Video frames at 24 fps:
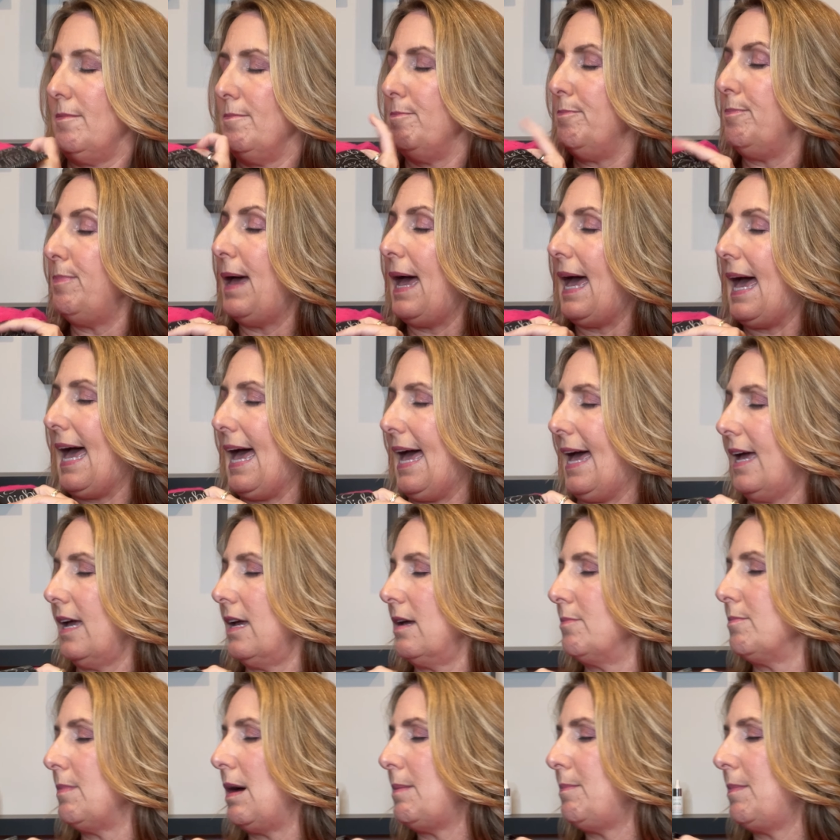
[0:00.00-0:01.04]

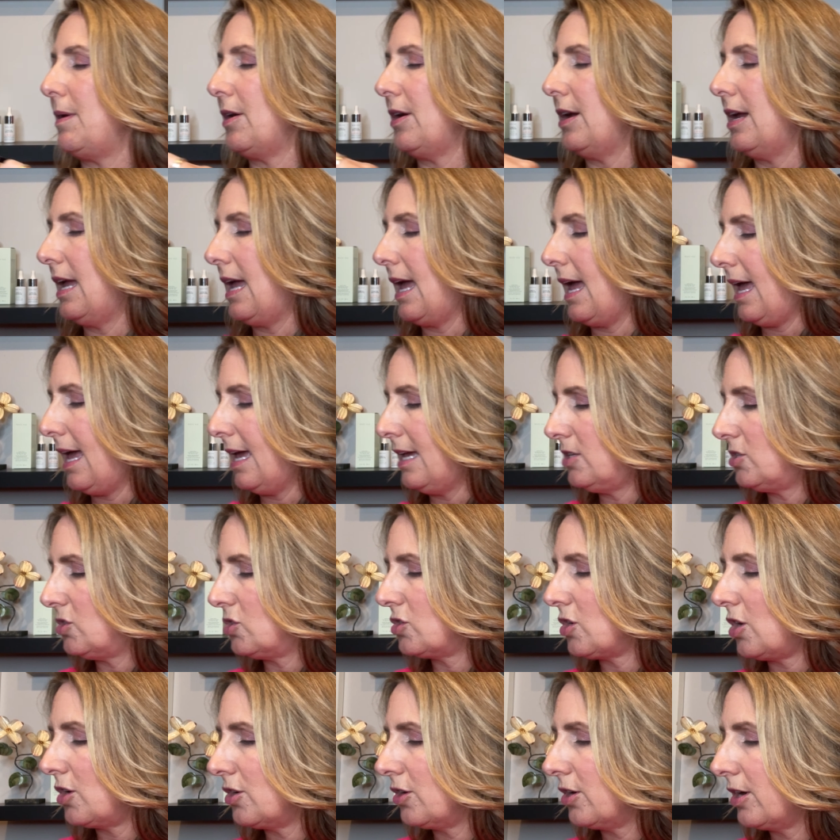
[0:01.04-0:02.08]
bag, my Mary Kay
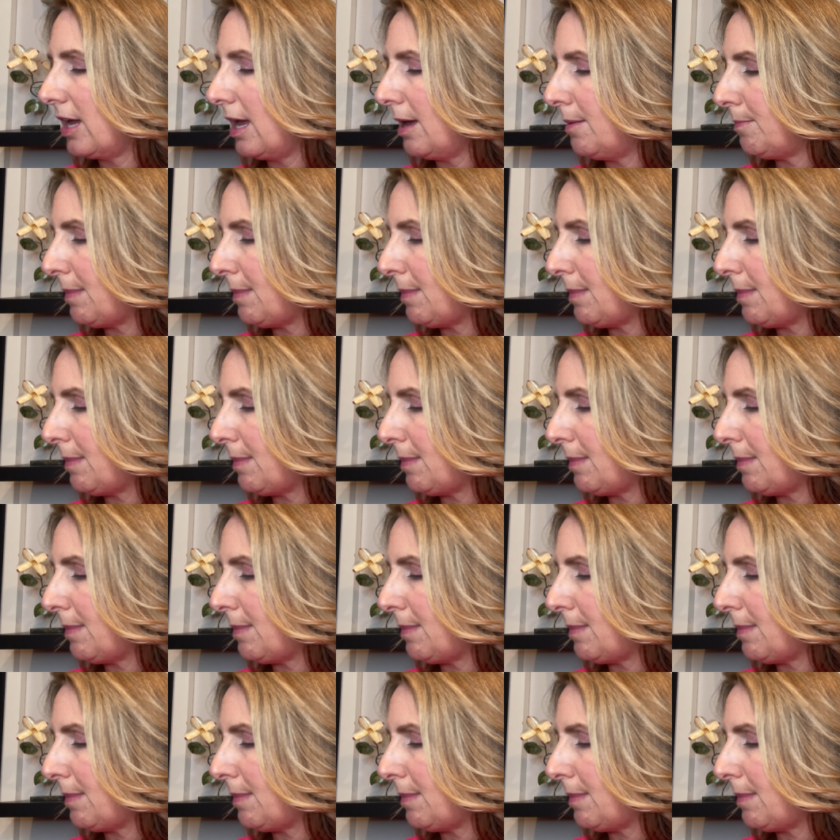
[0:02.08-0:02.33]
starter kit